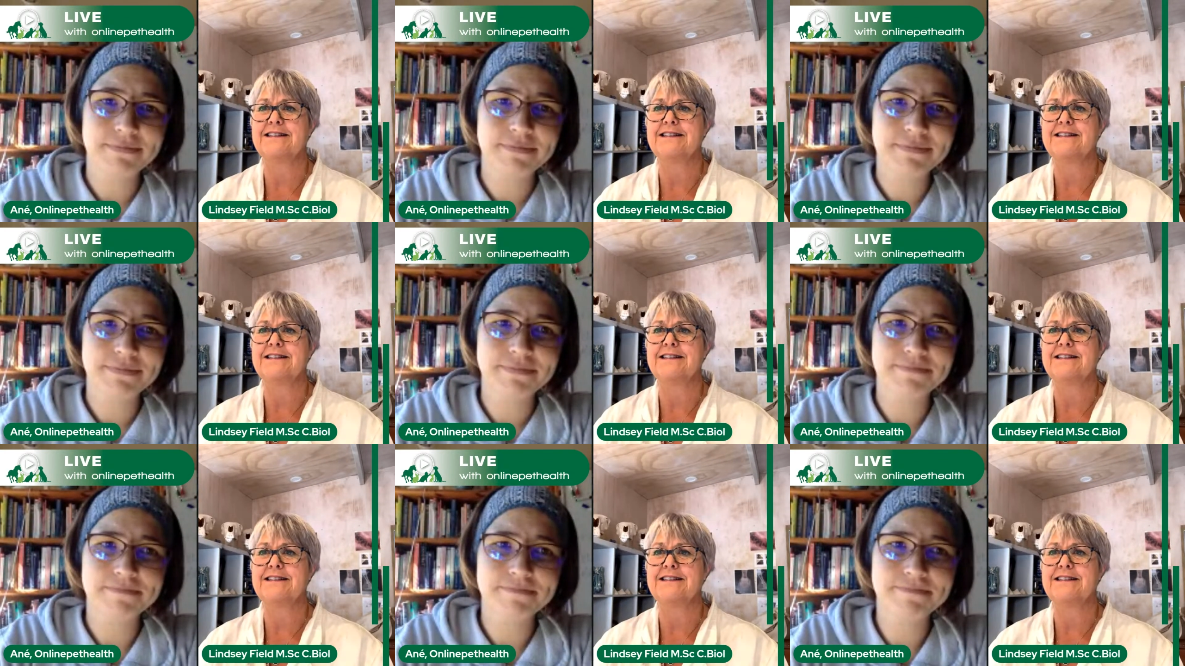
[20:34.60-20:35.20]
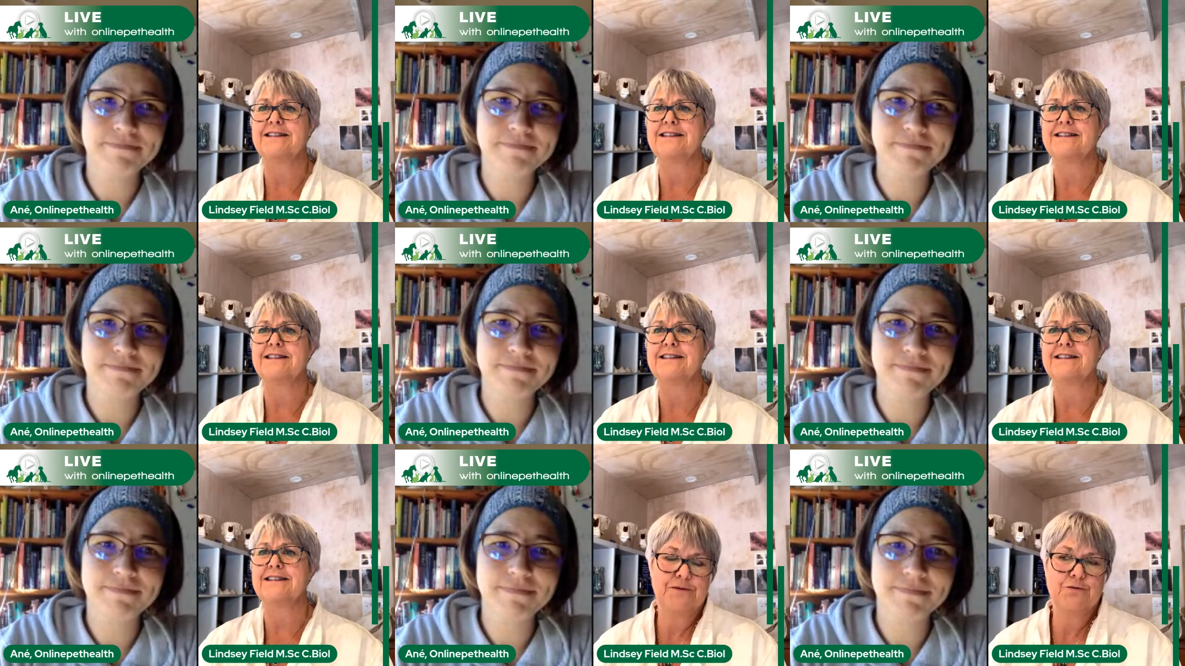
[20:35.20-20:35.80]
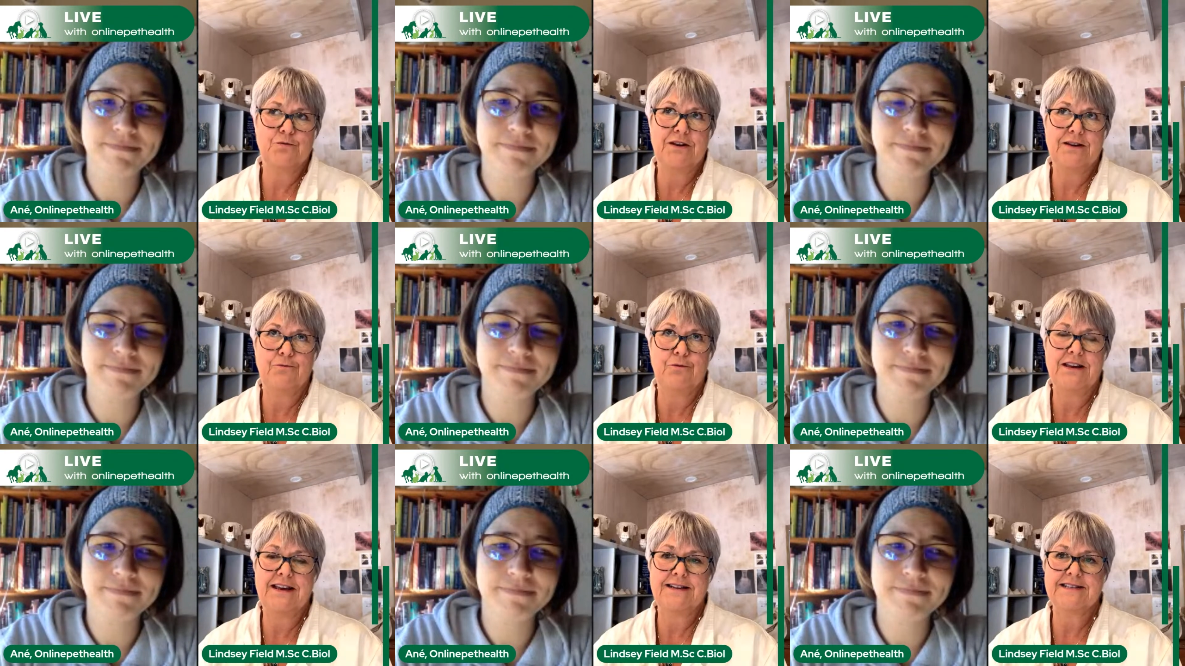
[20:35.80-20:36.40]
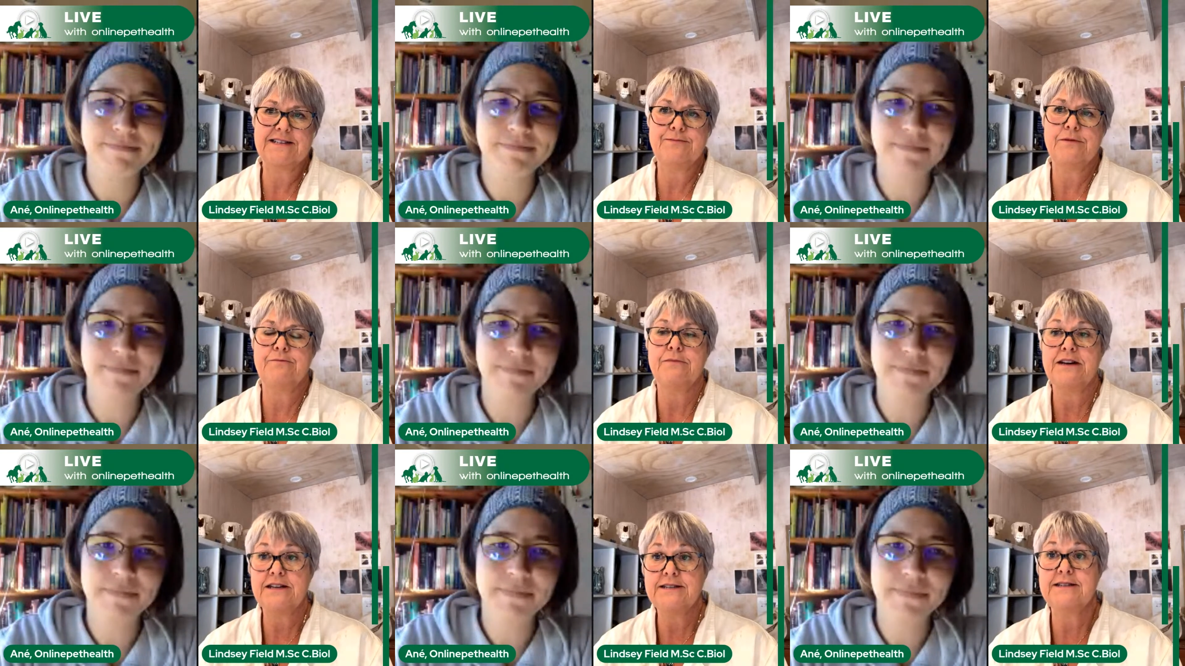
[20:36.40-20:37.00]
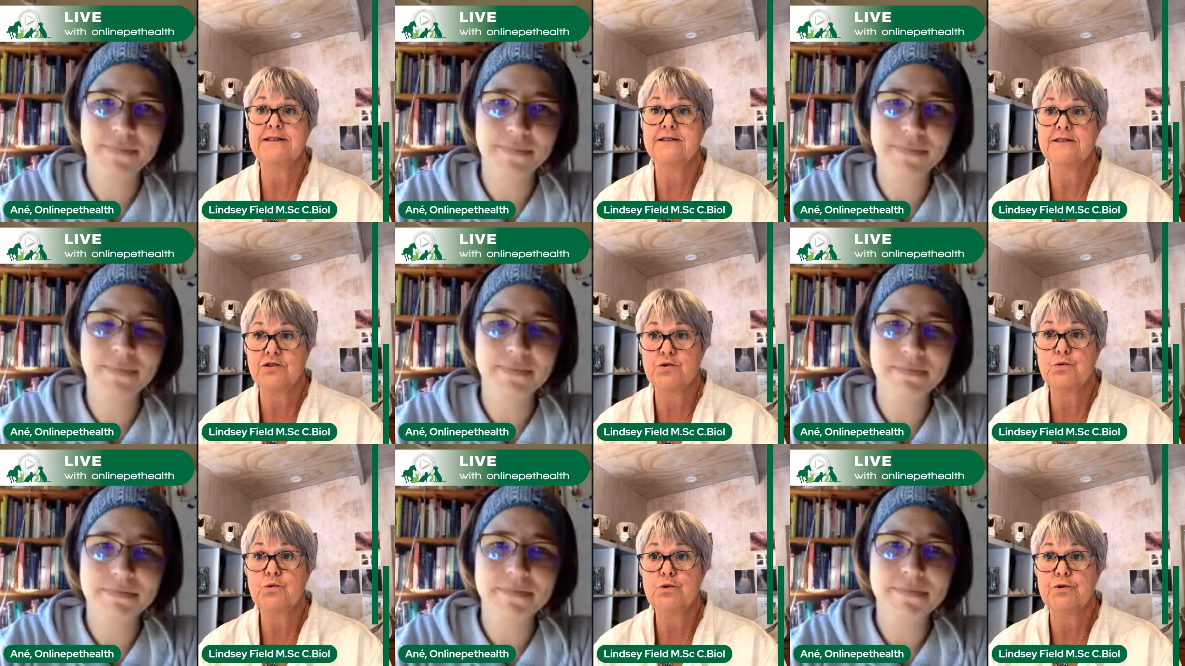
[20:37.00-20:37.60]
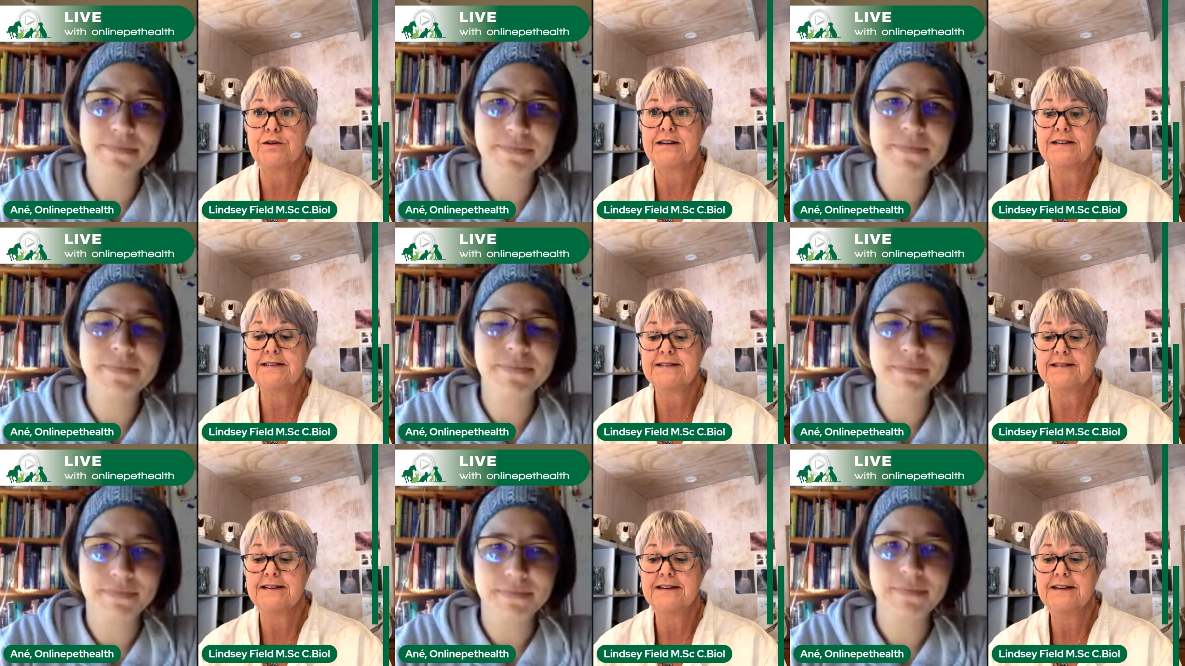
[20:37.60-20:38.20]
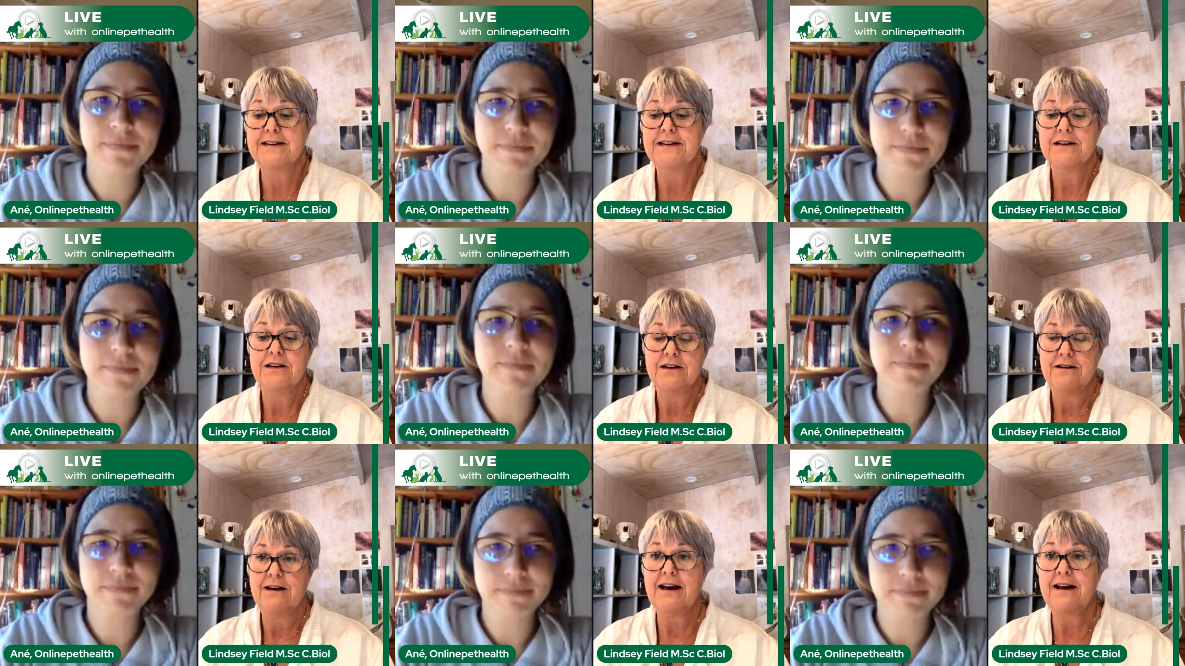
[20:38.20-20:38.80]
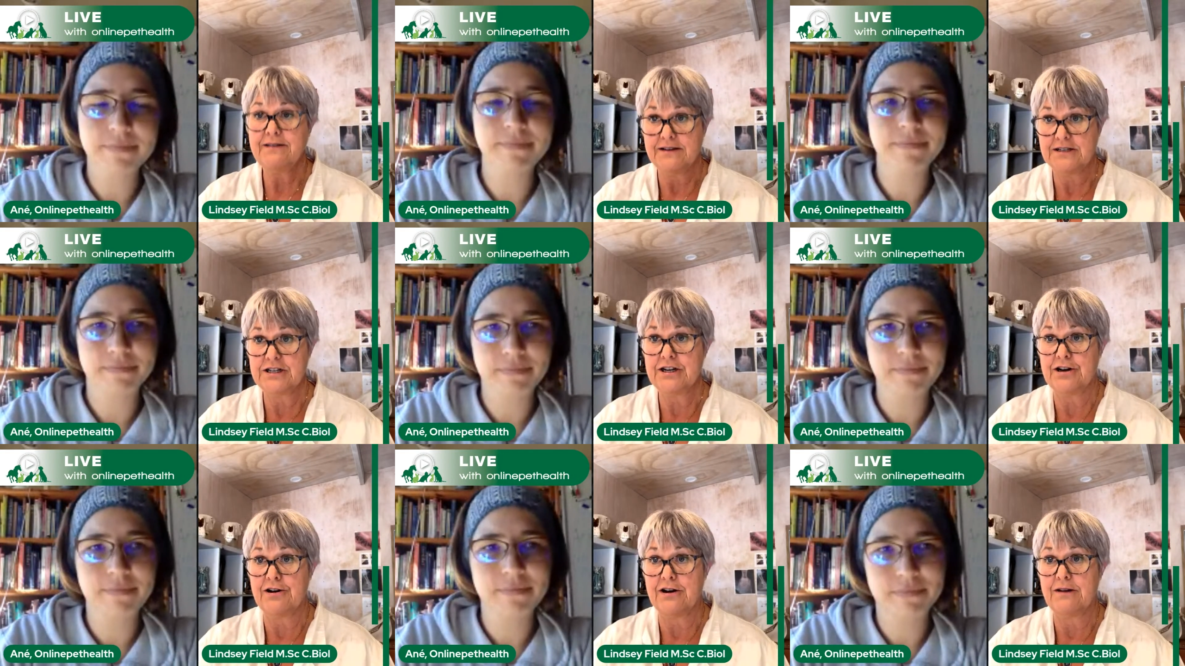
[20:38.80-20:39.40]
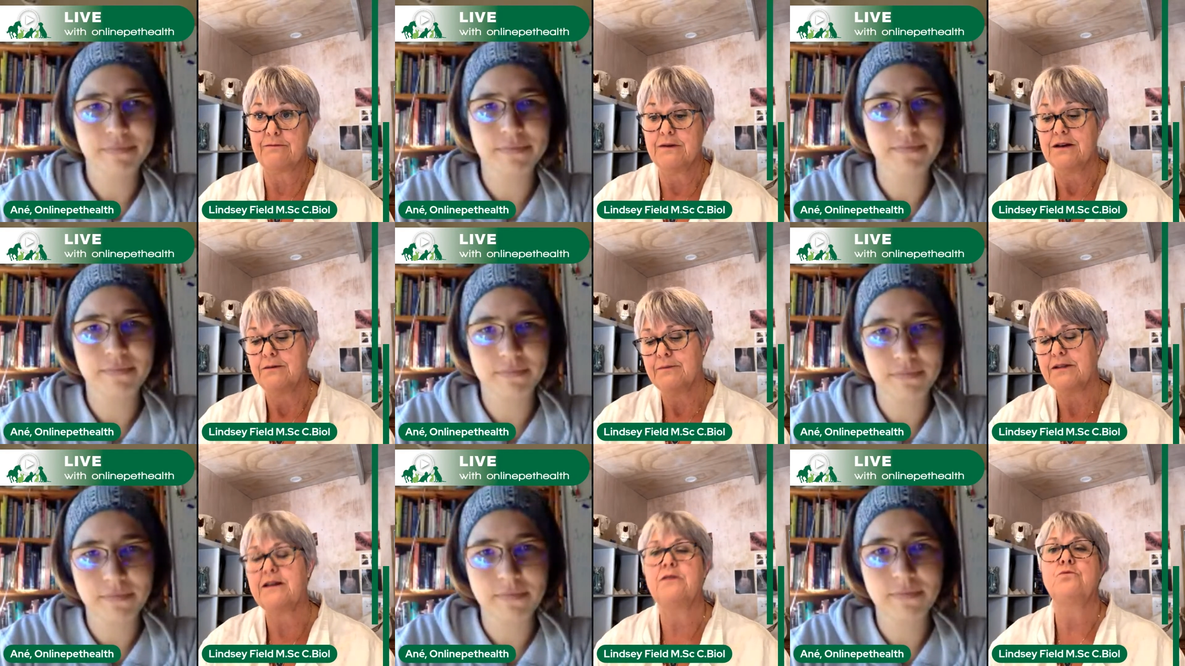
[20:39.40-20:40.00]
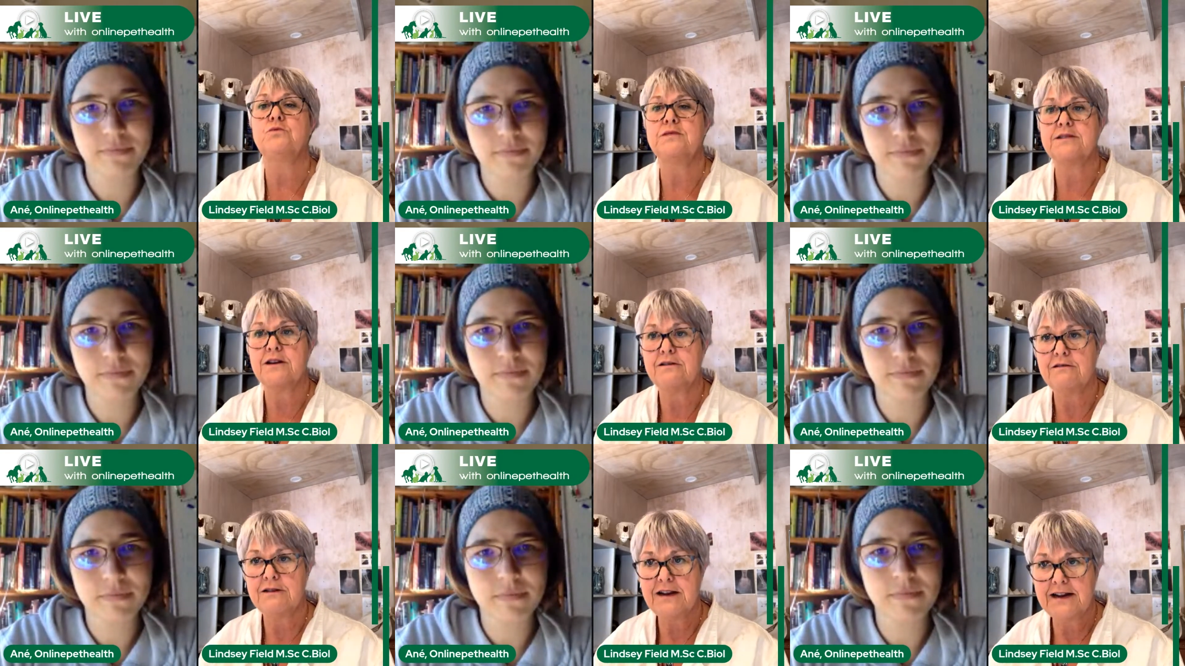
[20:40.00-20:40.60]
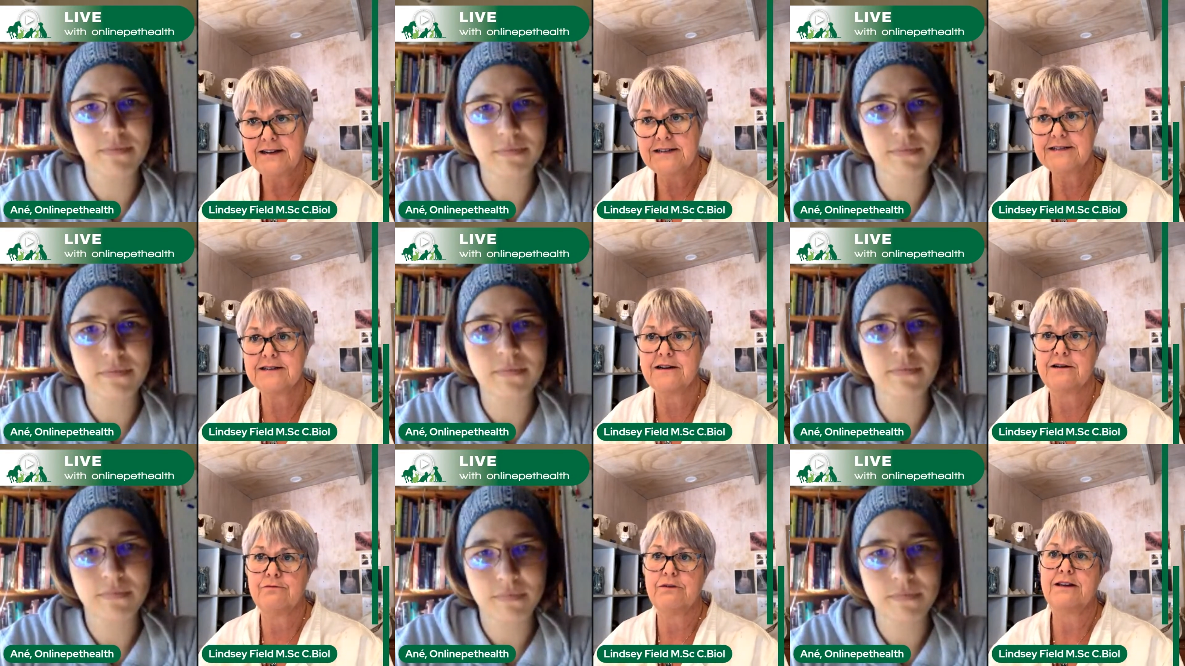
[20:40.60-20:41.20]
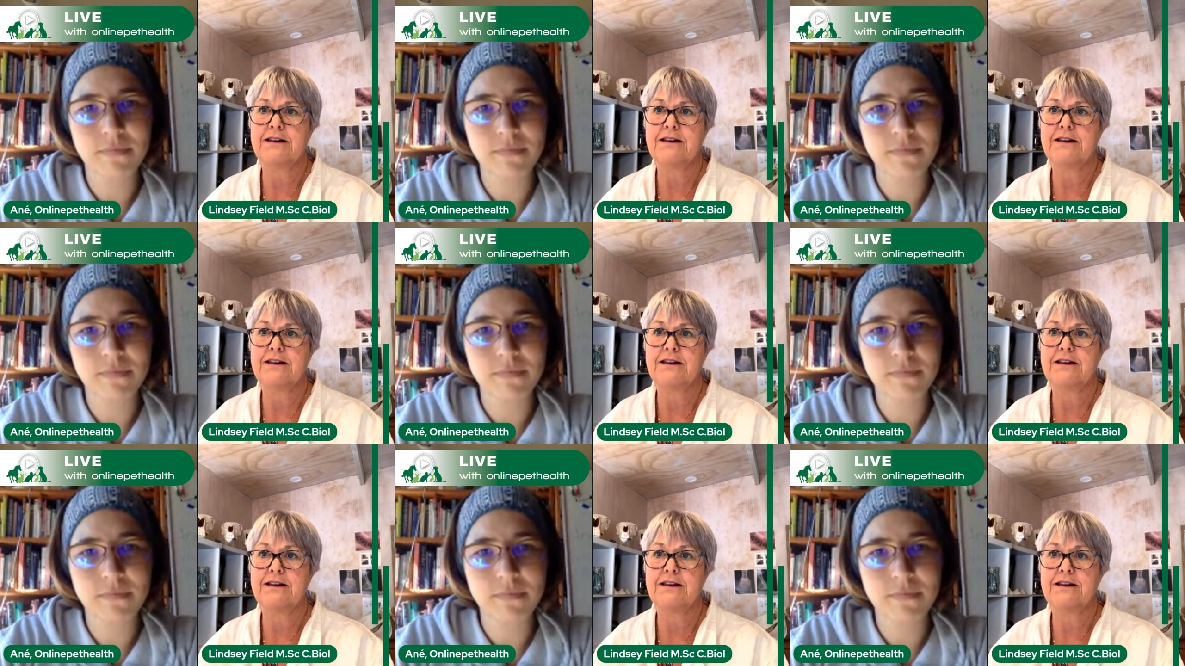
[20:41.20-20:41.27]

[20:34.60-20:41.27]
Speaker 1: yeah, sometimes we, we get some amazing stories at the time, but then also later we